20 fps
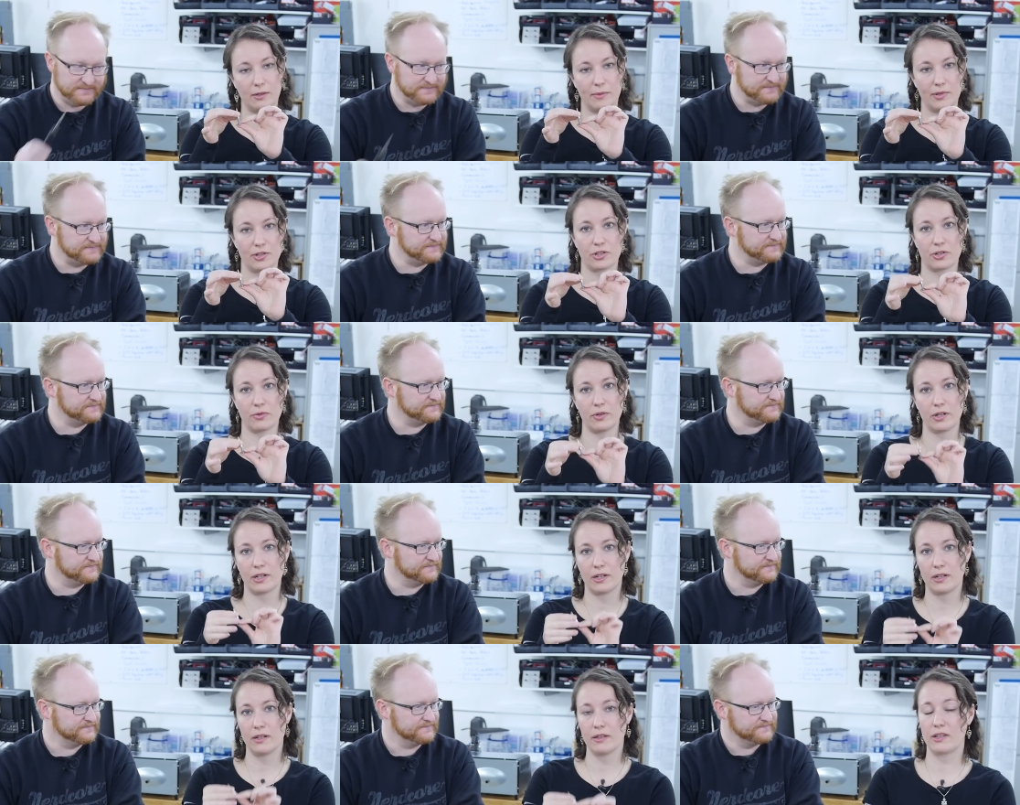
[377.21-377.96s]
Speaker 1: A little bit
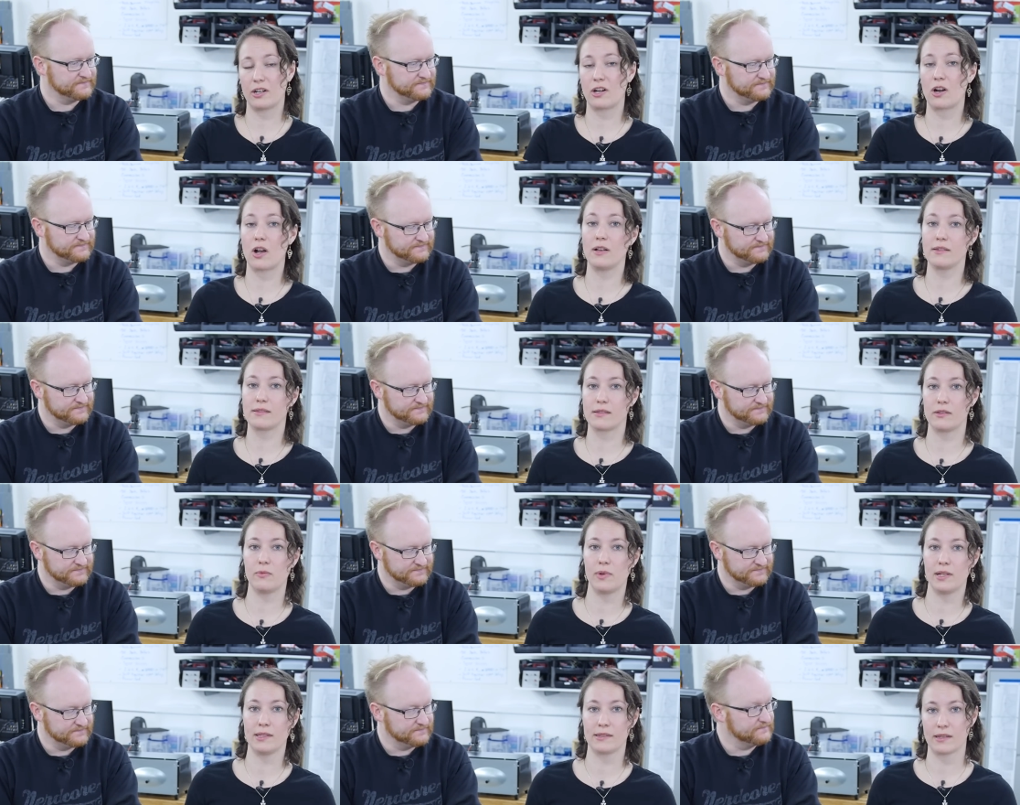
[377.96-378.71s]
shorter. There are also
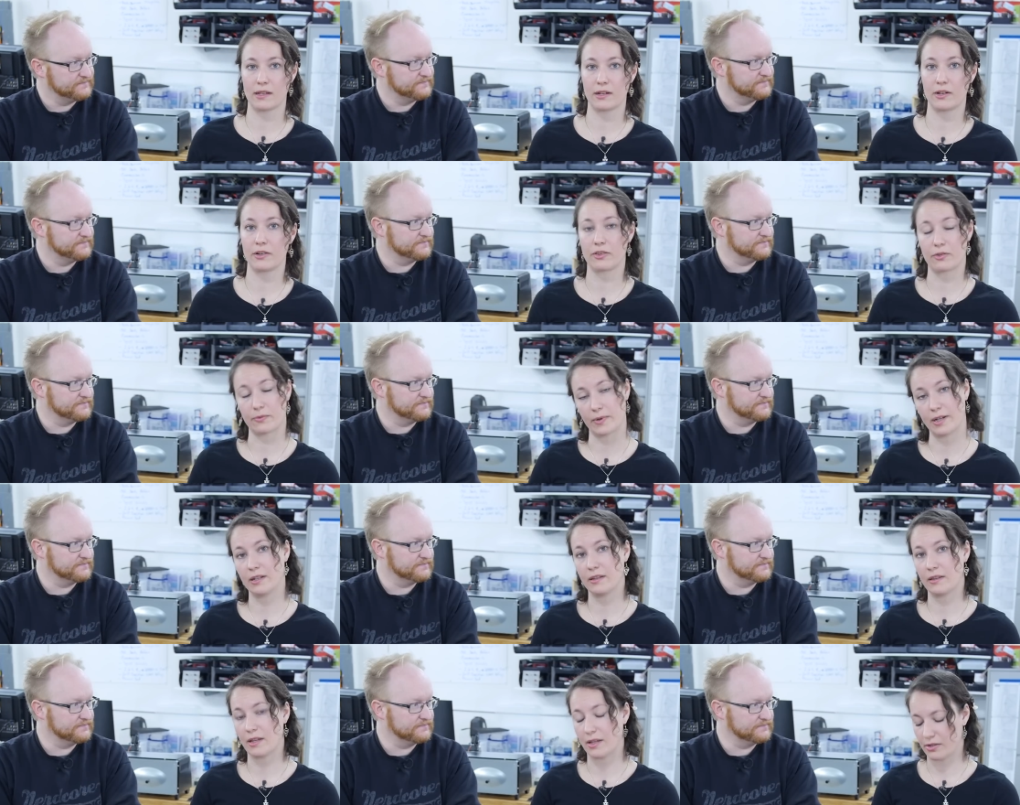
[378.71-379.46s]
ones that are
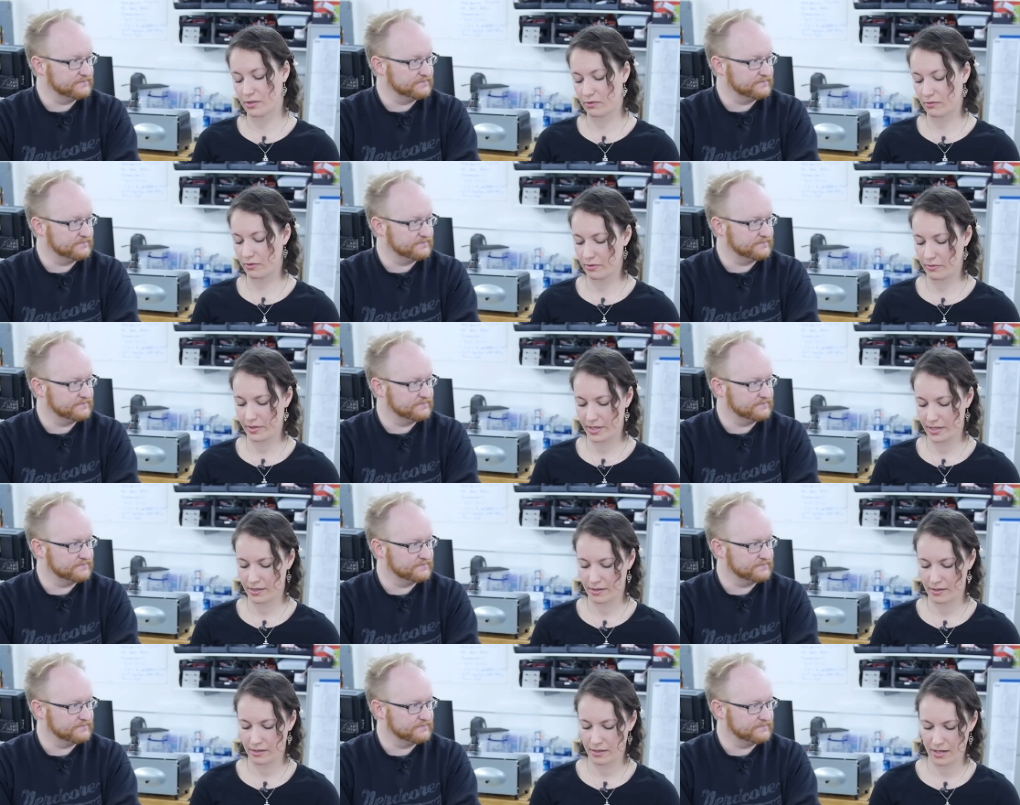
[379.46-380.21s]
threaded that screw
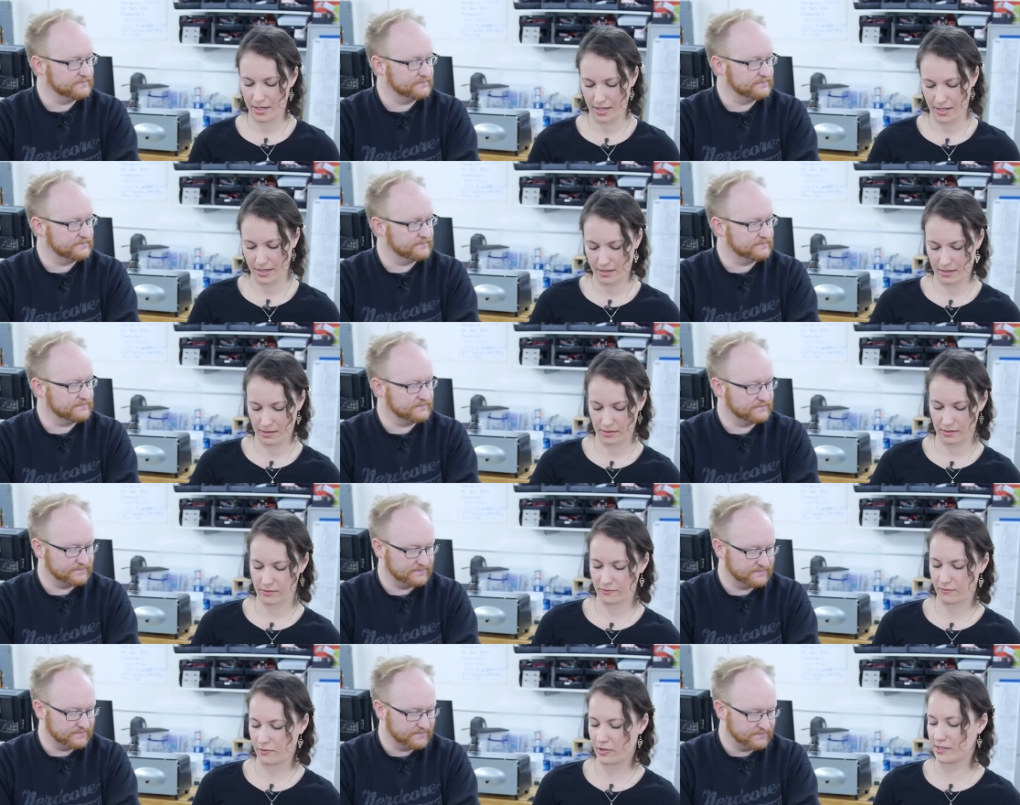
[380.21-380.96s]
in, and
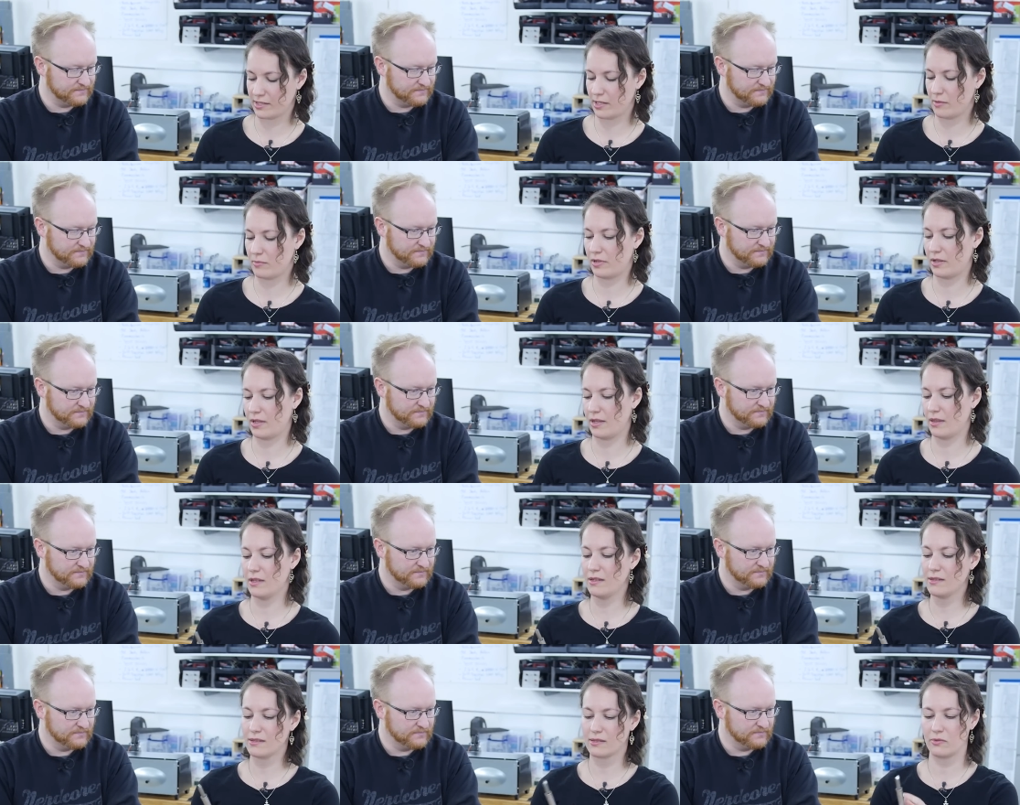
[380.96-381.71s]
for example on
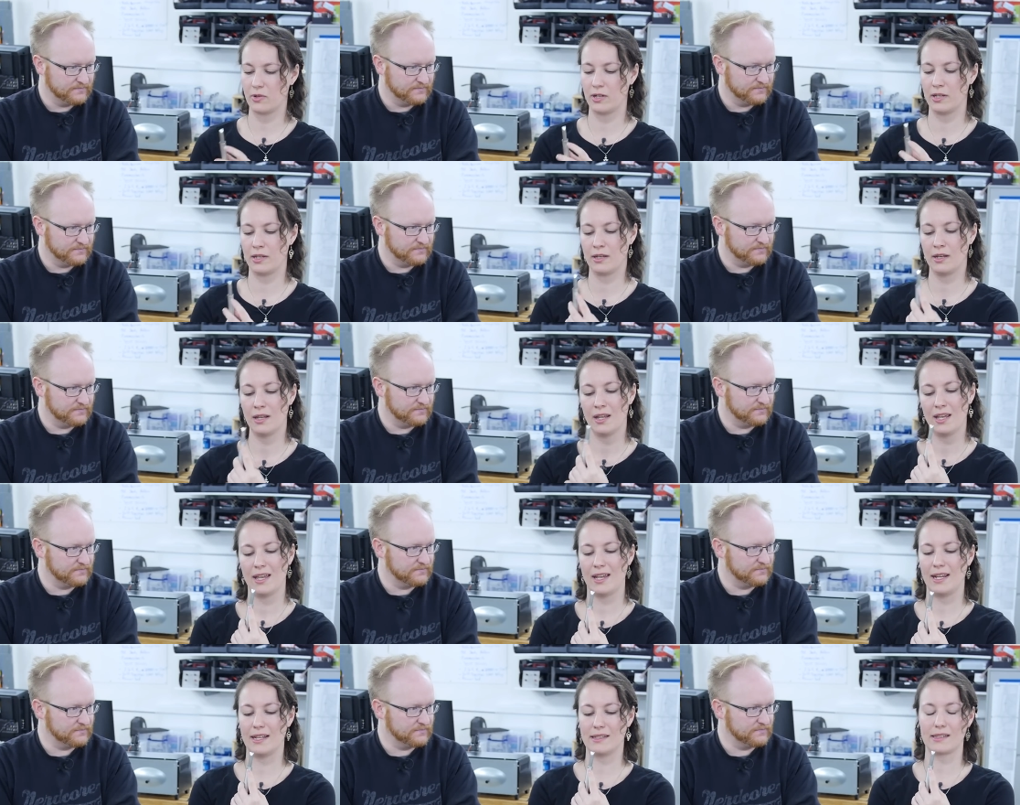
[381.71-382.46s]
this one,
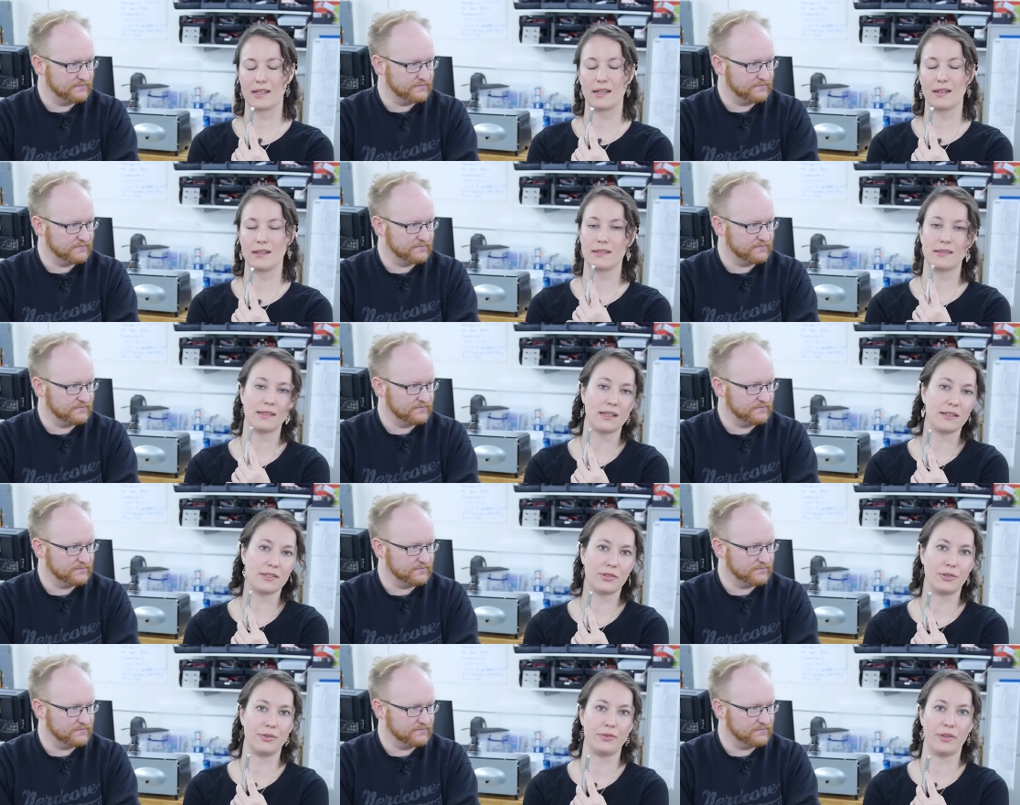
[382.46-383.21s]
it's got a set
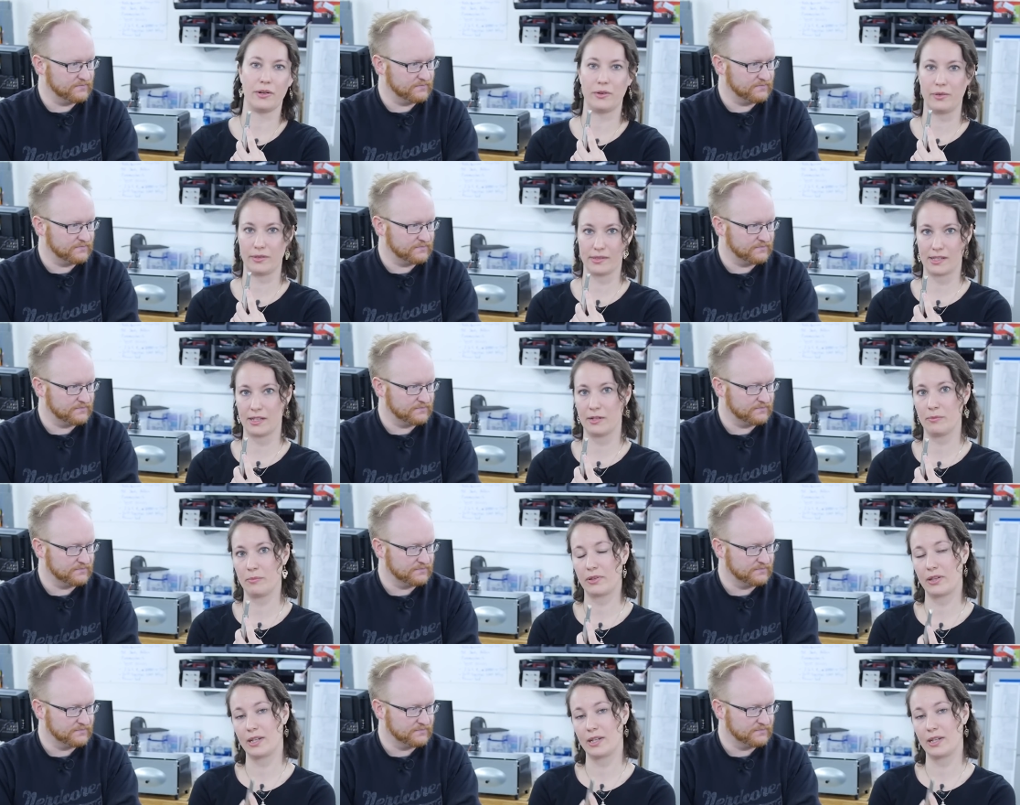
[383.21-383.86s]
screw that holds it in